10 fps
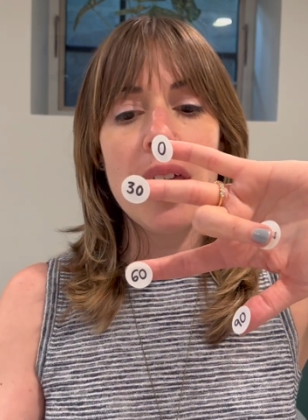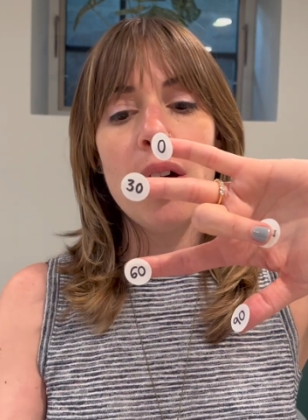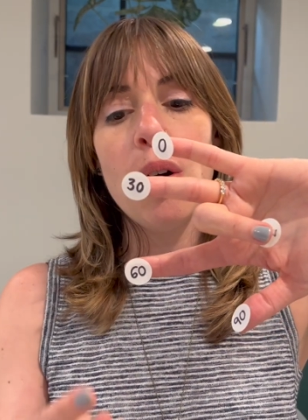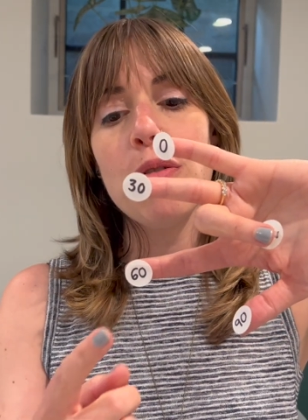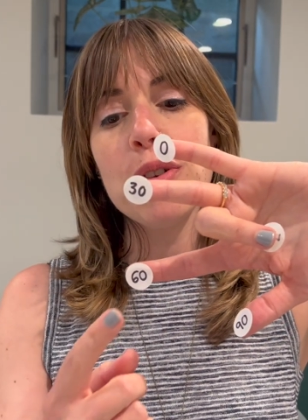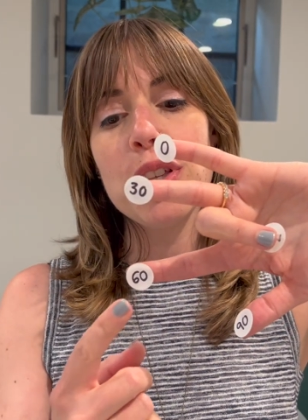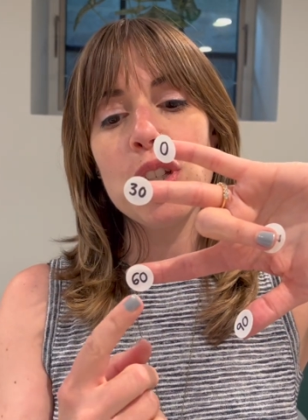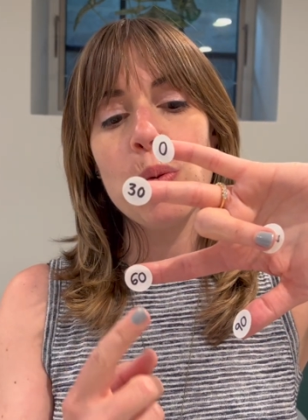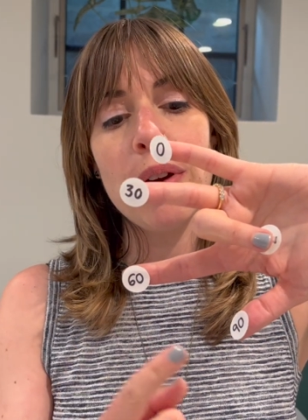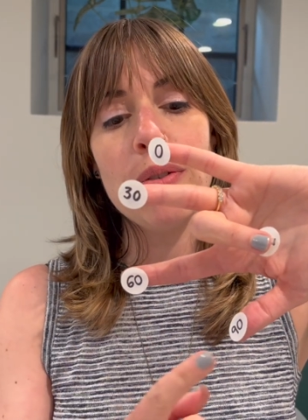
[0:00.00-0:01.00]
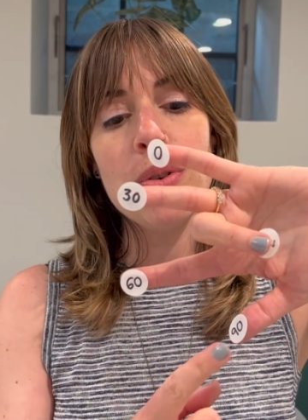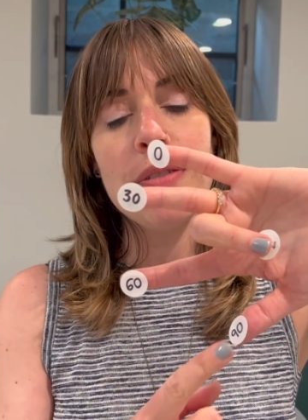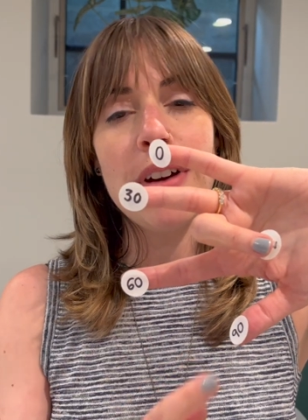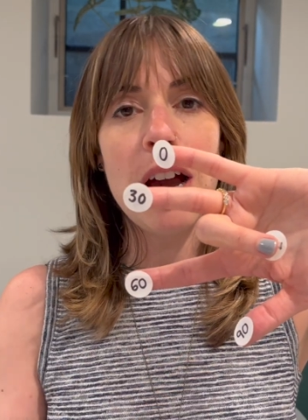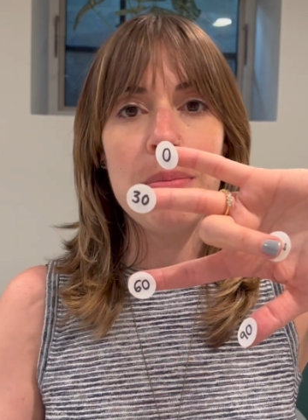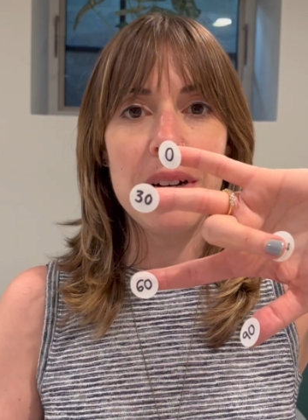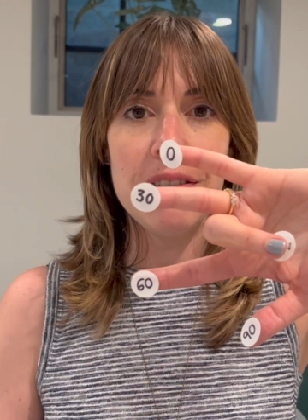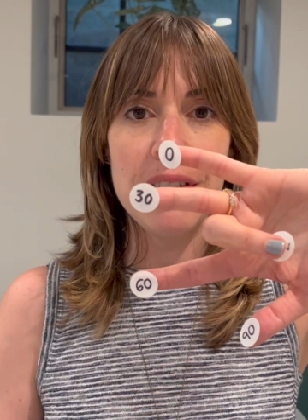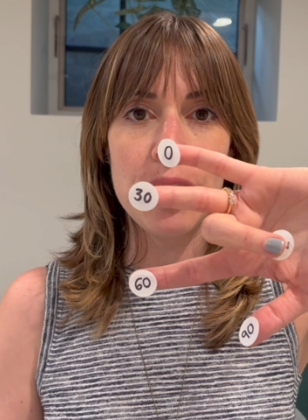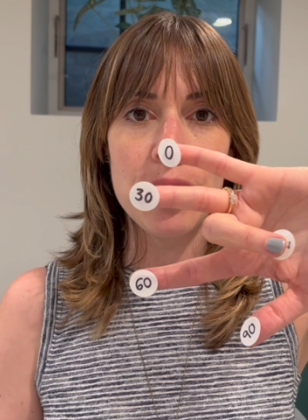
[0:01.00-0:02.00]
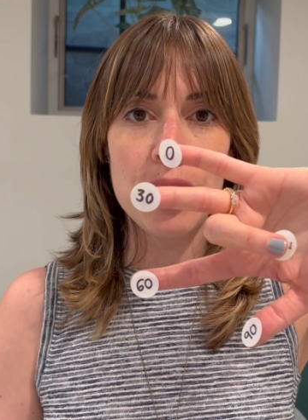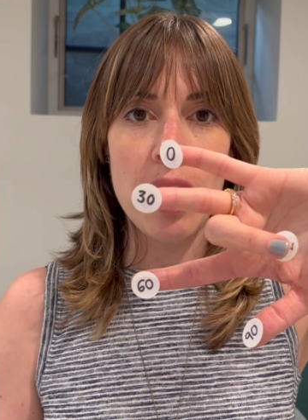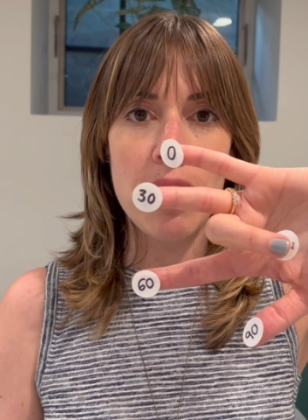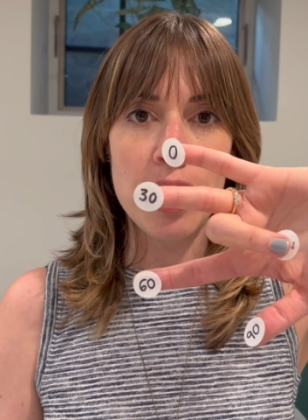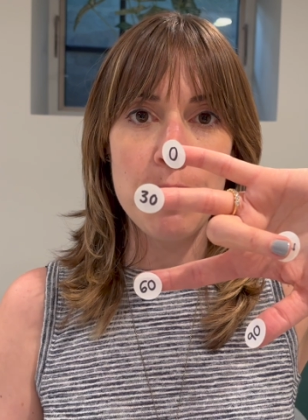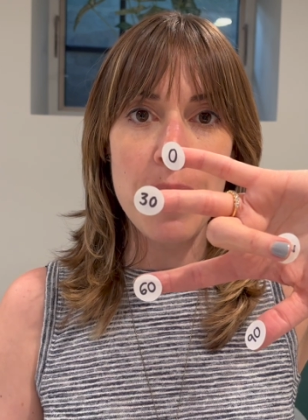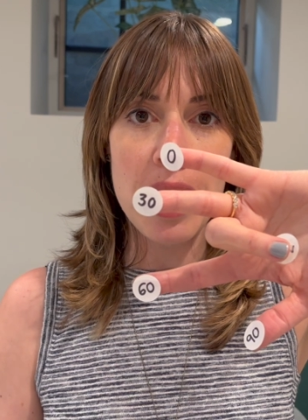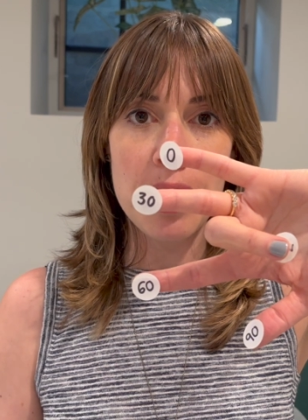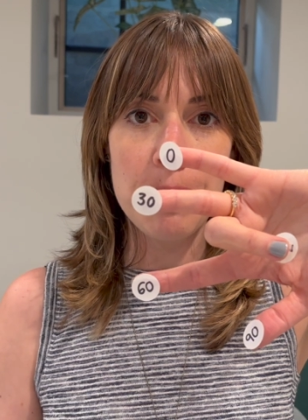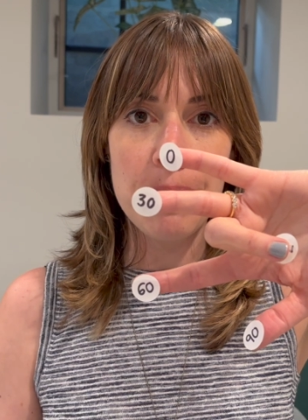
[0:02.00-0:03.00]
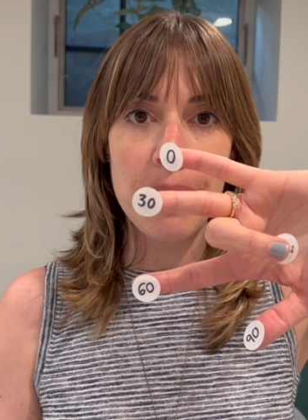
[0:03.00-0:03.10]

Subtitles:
over the square root of how many fingers are on the bottom.